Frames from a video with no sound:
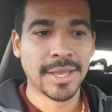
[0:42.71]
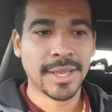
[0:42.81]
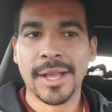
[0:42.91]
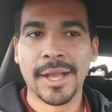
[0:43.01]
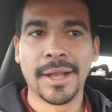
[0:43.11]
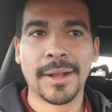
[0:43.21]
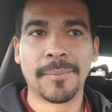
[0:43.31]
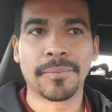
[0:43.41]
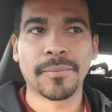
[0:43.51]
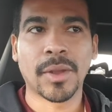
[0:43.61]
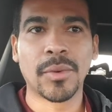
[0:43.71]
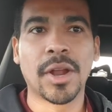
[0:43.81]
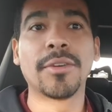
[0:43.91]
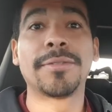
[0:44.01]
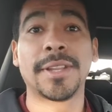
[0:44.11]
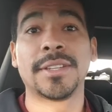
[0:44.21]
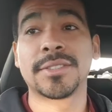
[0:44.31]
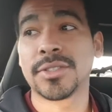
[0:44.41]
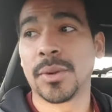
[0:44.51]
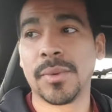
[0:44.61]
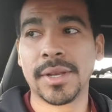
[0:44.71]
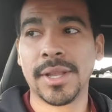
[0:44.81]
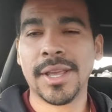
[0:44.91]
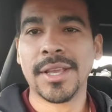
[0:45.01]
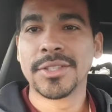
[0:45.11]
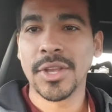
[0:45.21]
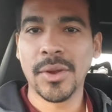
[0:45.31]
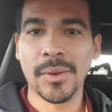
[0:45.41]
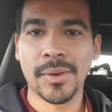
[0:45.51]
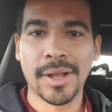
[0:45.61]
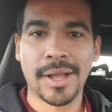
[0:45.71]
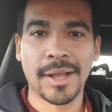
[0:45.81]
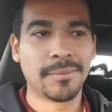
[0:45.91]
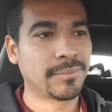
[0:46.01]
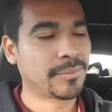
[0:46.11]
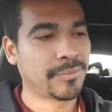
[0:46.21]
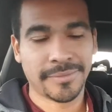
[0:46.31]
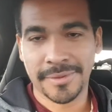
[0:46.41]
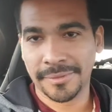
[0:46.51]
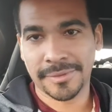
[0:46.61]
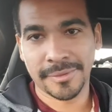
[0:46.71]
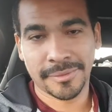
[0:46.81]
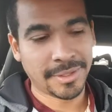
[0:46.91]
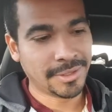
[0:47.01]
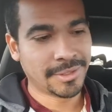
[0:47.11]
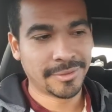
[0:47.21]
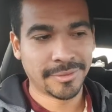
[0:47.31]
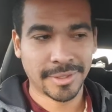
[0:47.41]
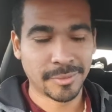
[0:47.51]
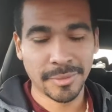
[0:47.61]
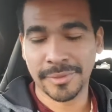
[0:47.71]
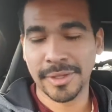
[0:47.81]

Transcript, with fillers: um, without offending someone. So um, feel feel we feel